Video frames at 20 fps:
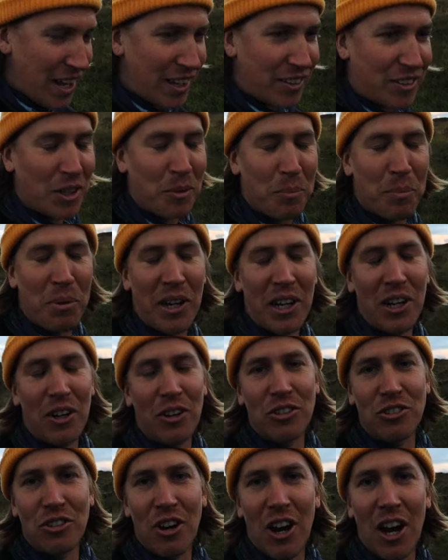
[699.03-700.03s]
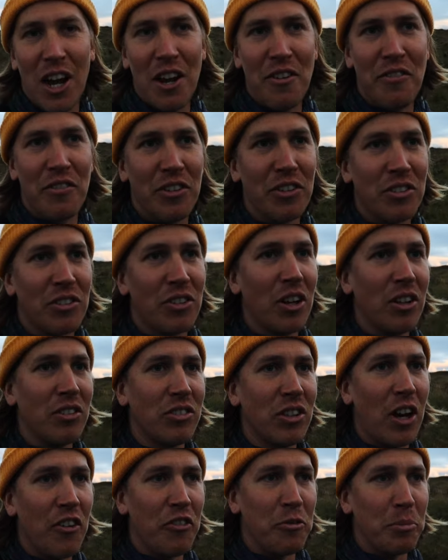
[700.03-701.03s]
So it's a pretty long drive. So it's
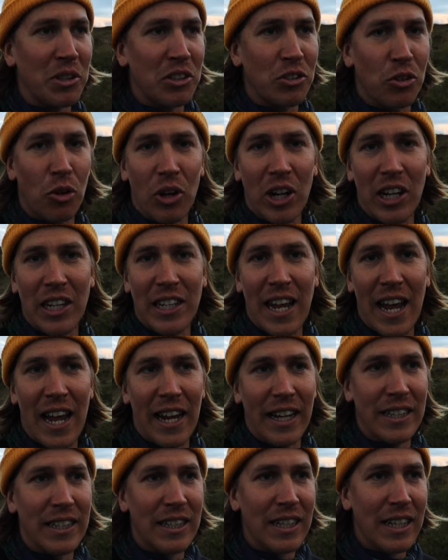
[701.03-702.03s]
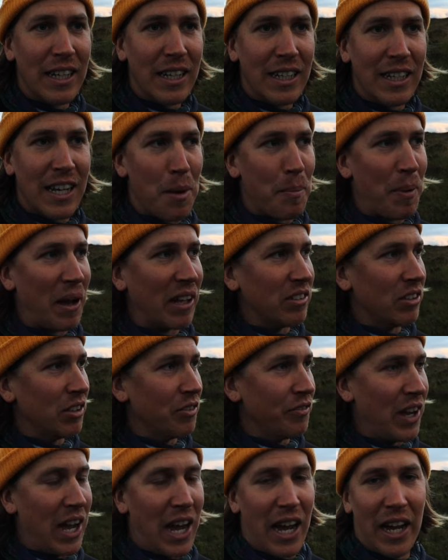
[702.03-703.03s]
time for me to call it a day, get back to the
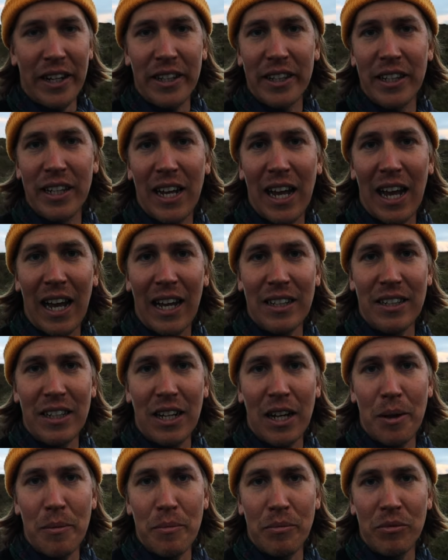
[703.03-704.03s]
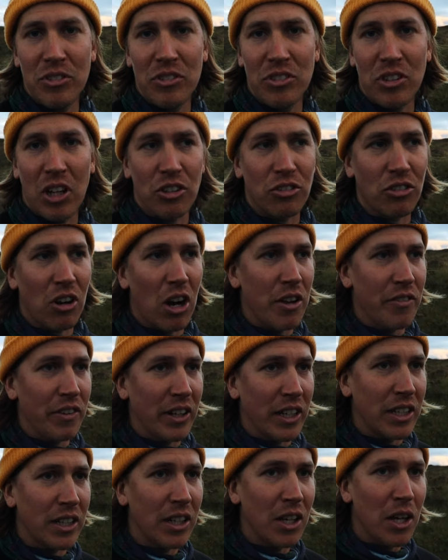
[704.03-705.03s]
van and um, start
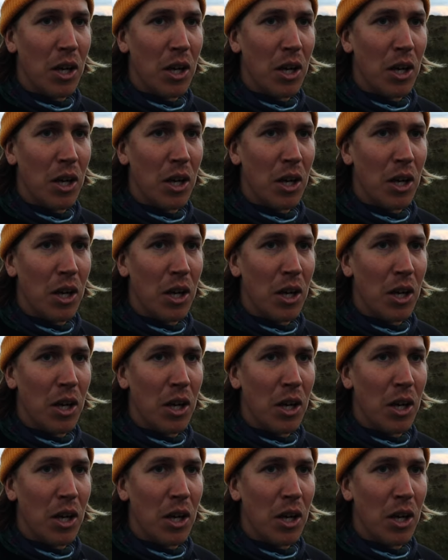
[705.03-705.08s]
driving.